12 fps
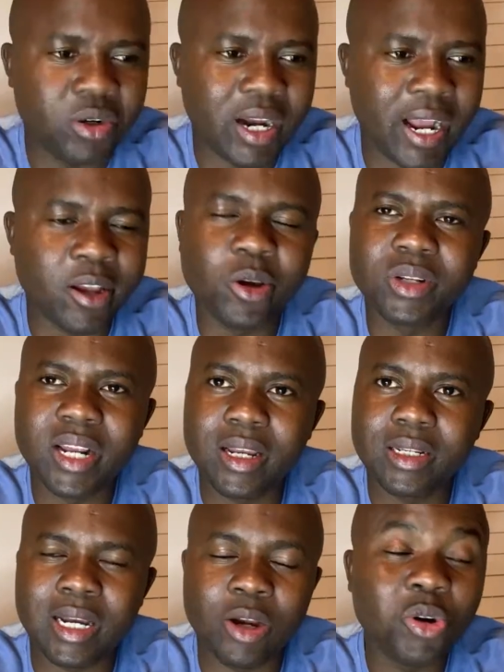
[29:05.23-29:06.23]
I
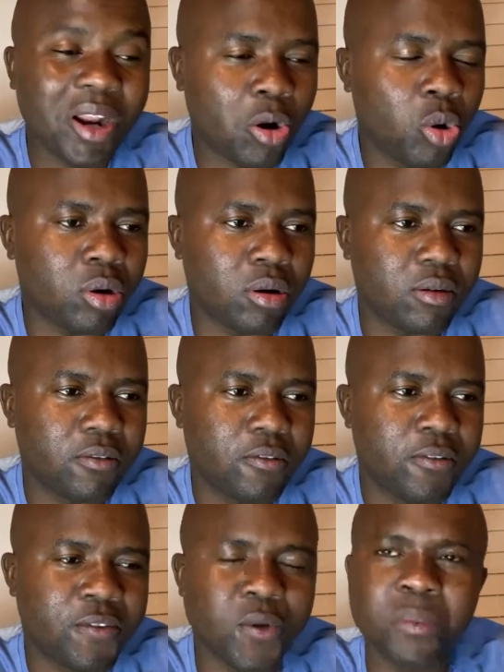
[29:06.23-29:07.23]
got a call
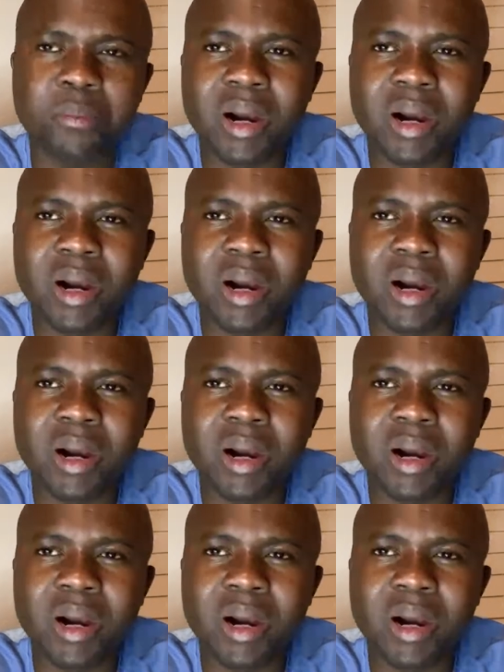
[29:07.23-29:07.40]
from